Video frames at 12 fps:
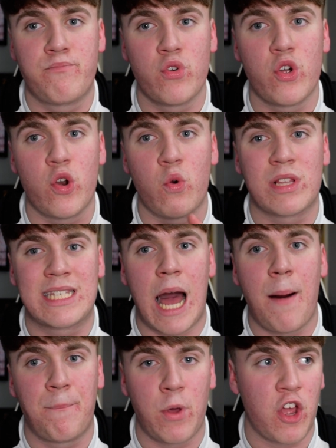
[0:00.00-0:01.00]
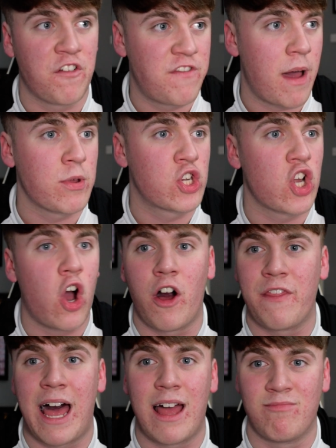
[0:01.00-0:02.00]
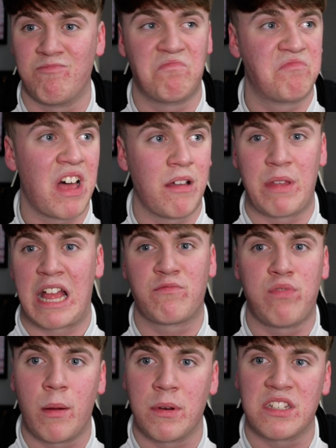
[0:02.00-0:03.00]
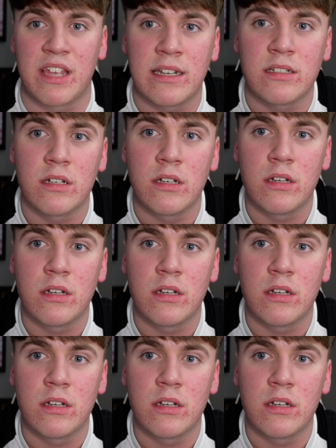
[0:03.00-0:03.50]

Bruno, Dan Burn, Fabian Schär, and that, and that, that probably is it.